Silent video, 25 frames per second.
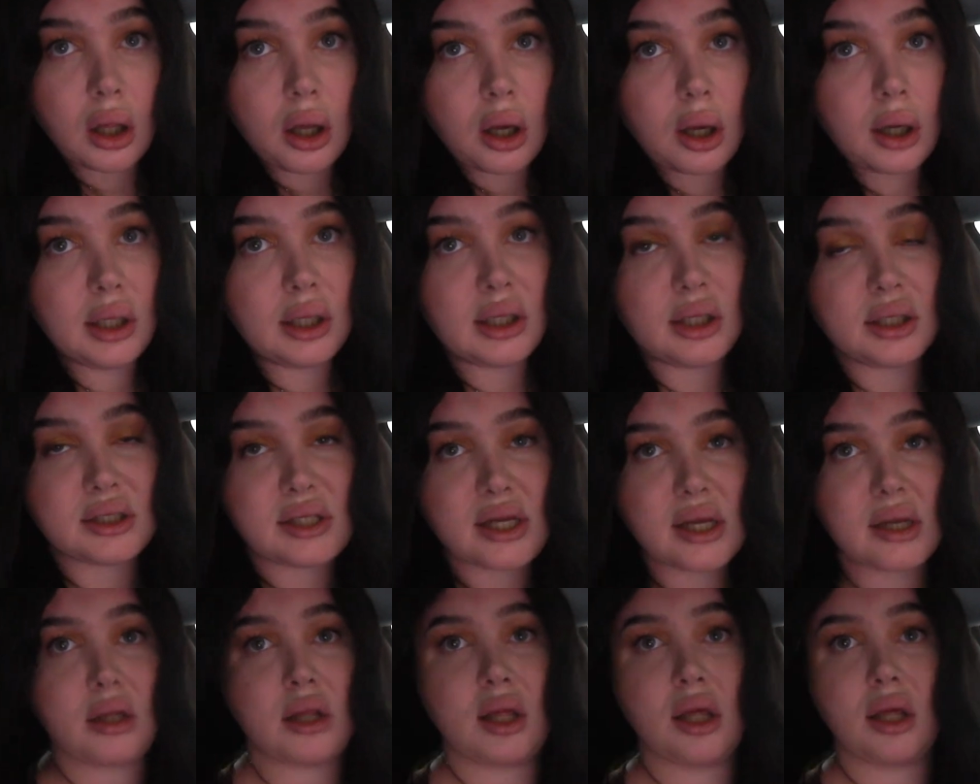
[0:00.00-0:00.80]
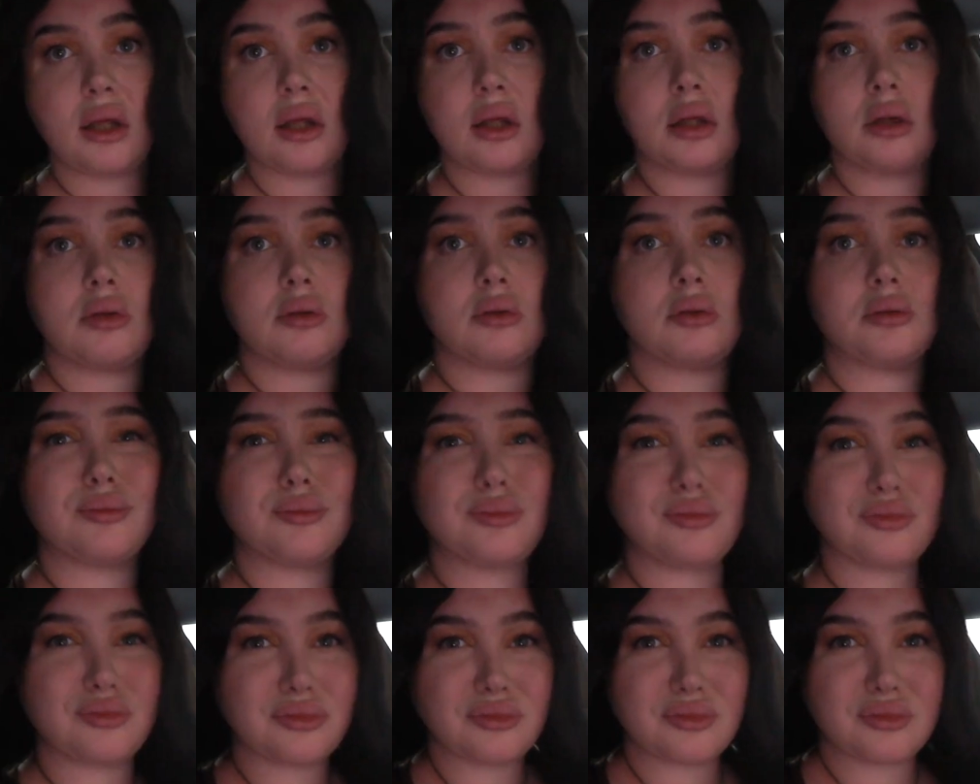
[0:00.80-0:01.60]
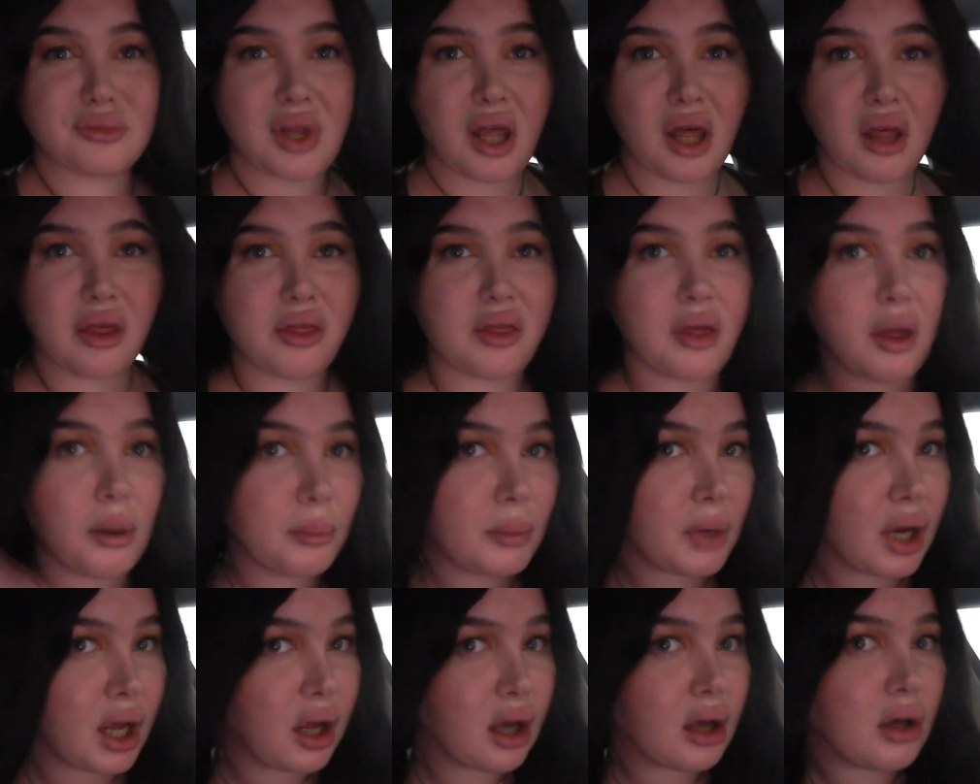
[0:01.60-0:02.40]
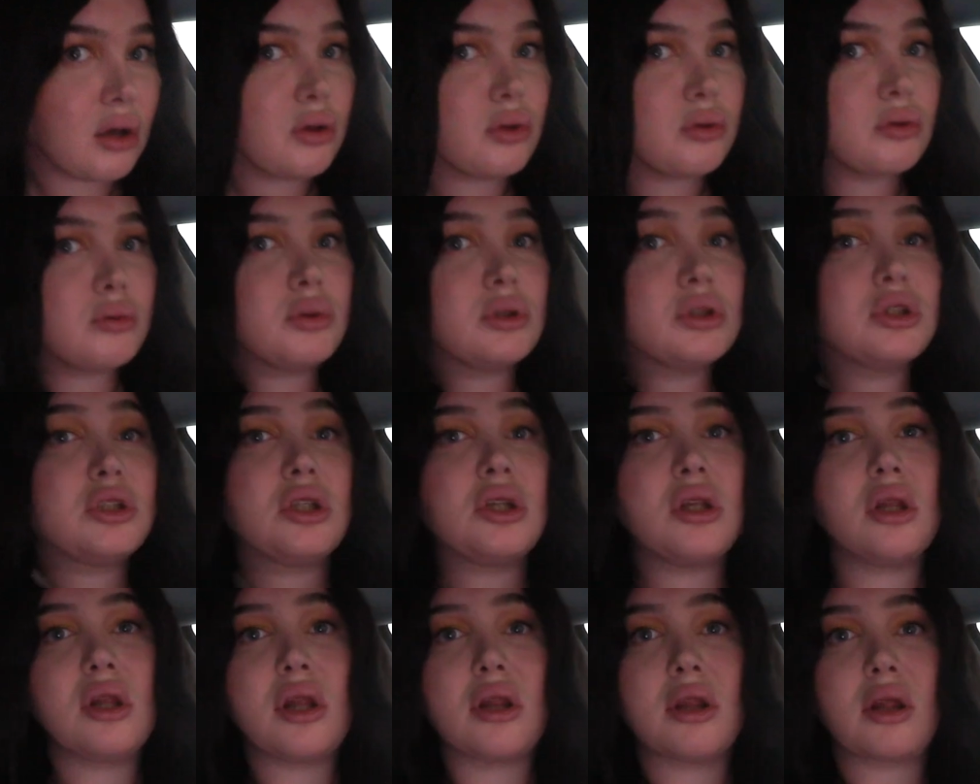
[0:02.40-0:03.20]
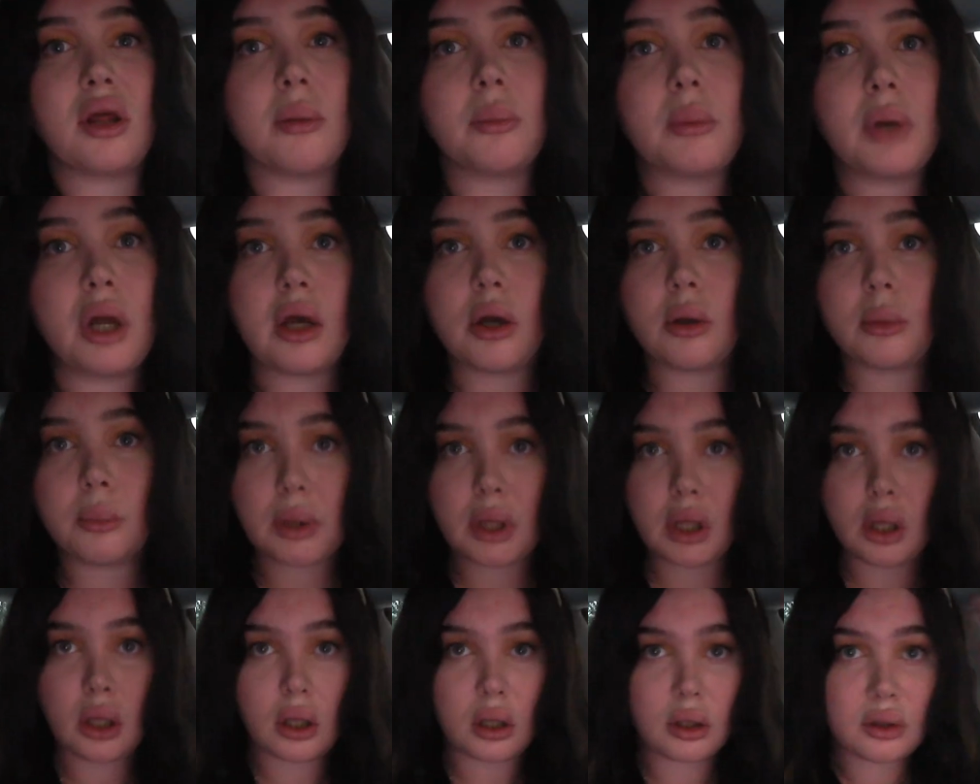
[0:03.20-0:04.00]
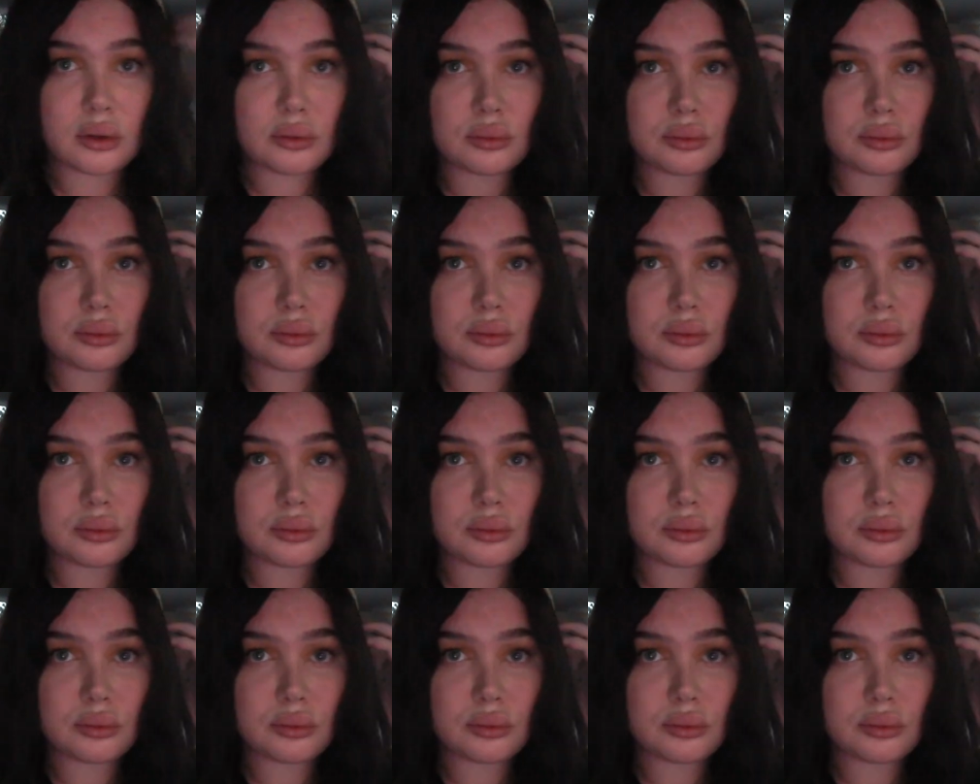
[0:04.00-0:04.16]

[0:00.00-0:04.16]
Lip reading: Need to take like a thumbnail. What should the thumbnail be?